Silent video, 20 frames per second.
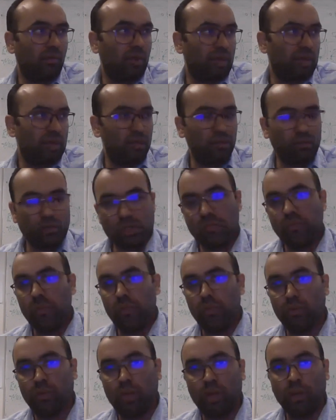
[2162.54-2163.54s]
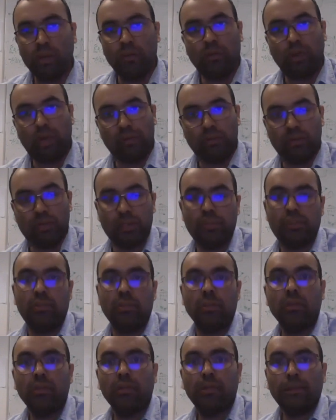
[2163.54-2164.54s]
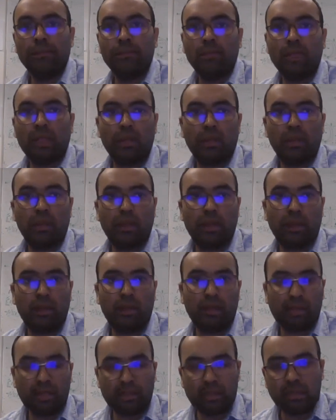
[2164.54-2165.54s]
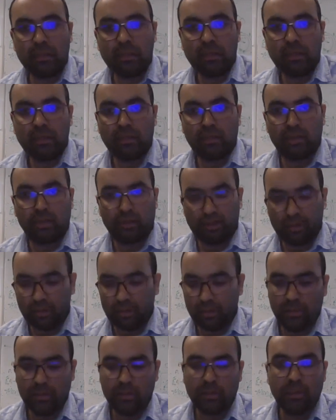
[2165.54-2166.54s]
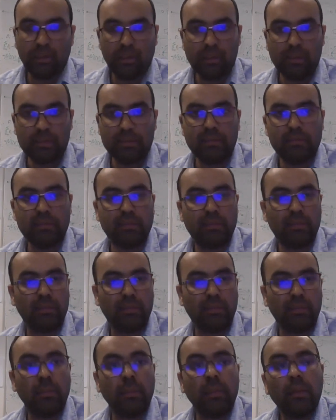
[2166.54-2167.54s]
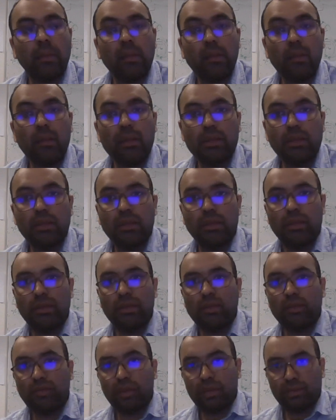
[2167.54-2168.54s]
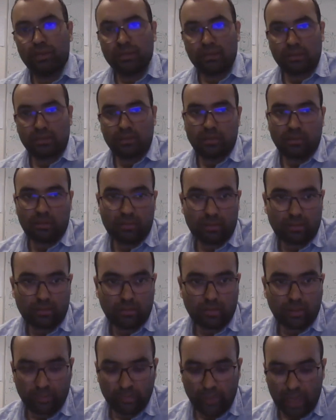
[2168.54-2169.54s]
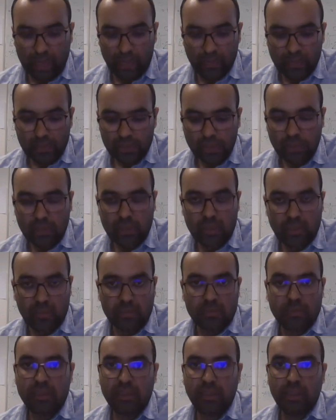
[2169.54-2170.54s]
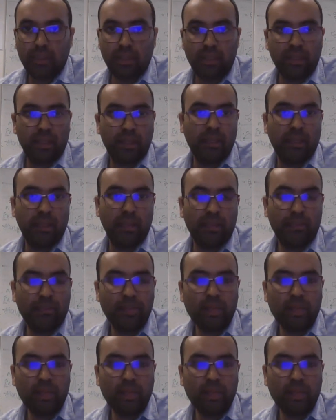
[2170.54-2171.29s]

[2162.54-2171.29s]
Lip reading: ways in which we do our evaluation, and there are three different data sets in a way. So the first evaluation is a